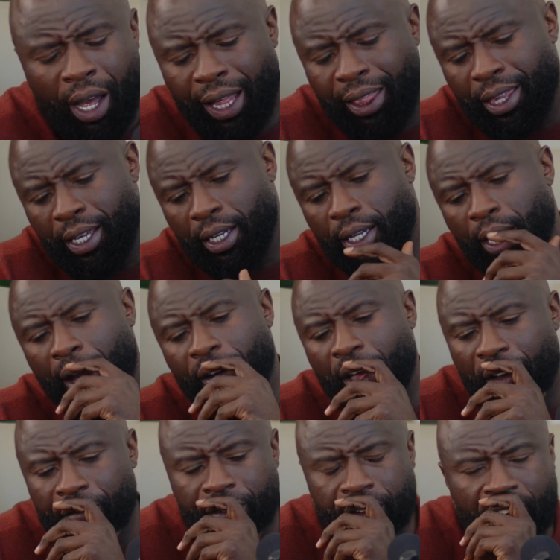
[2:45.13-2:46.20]
I think
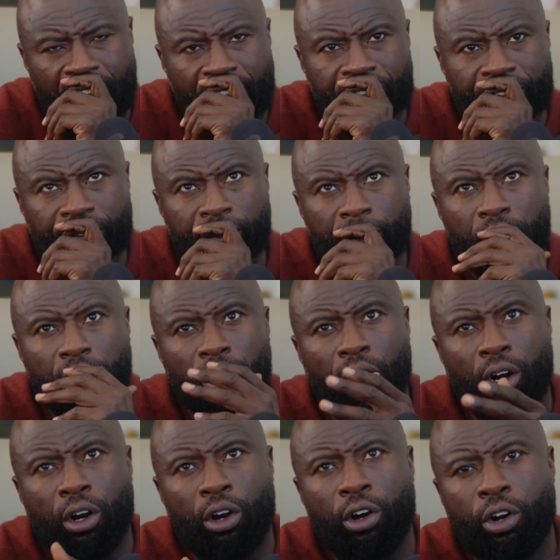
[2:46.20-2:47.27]
I've
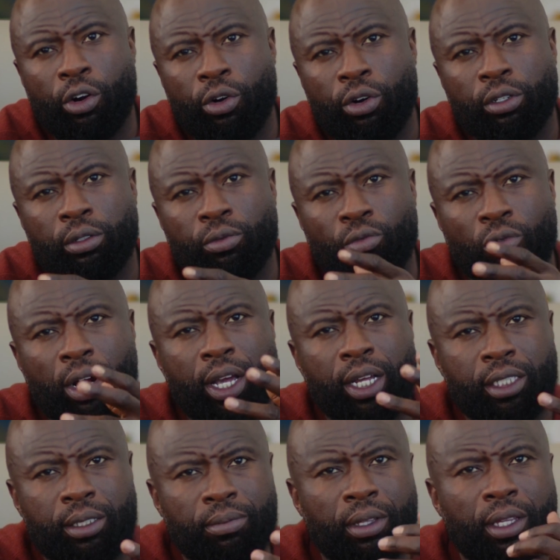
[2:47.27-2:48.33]
heard or read
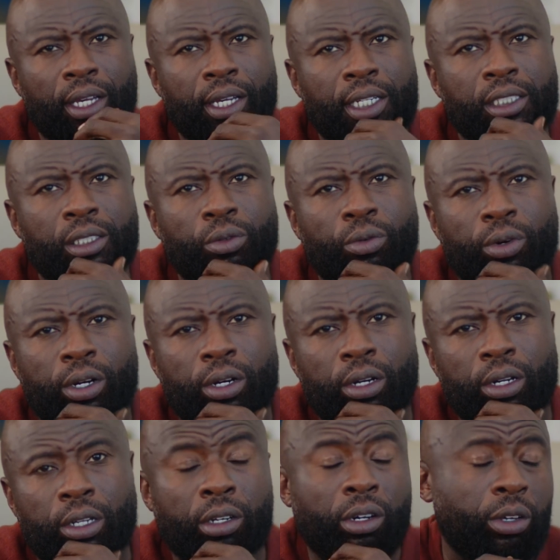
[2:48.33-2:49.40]
some things where
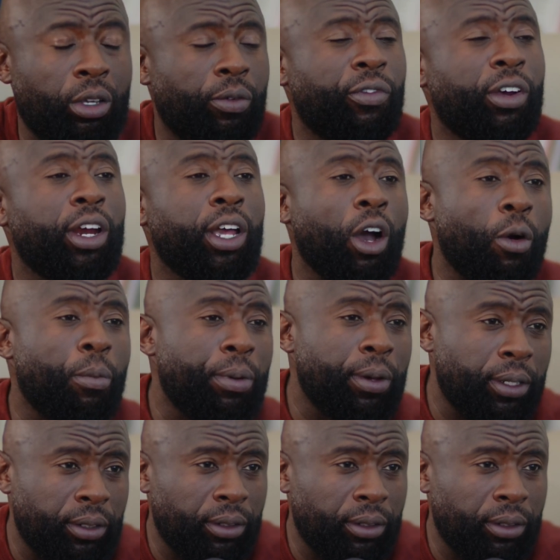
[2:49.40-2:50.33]
you're very open.